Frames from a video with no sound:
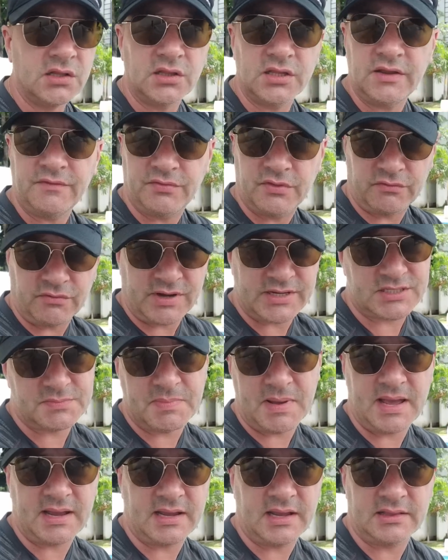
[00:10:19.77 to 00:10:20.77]
Leave the
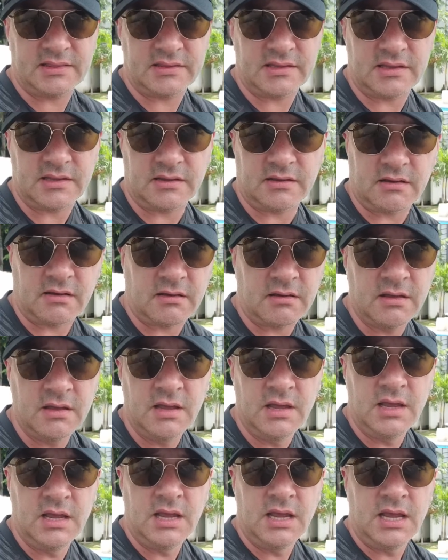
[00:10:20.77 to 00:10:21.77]
rest back at the
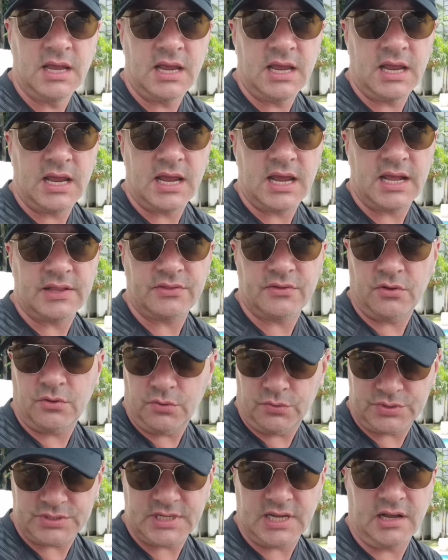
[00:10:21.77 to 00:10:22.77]

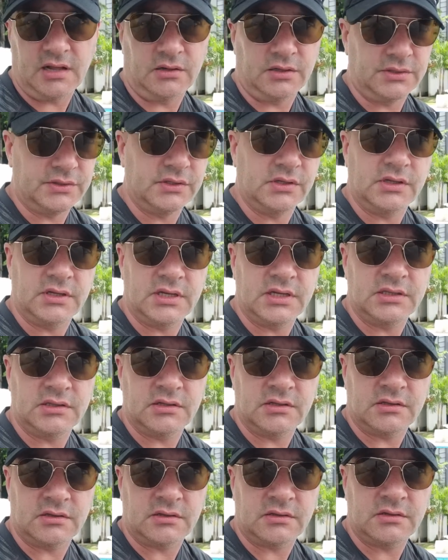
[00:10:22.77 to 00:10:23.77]
hotel
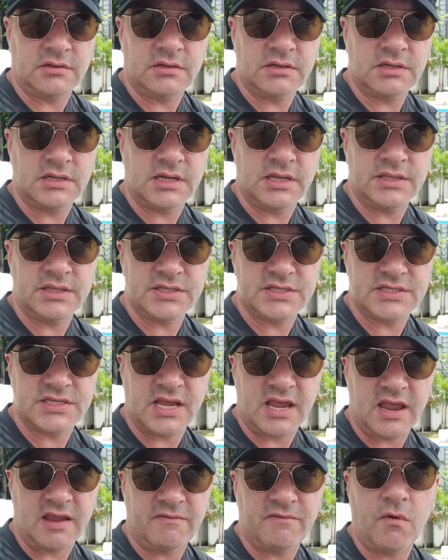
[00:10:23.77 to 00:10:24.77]
in the
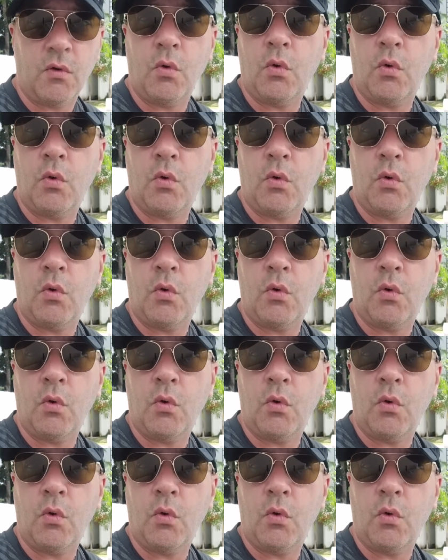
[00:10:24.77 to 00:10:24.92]
safe.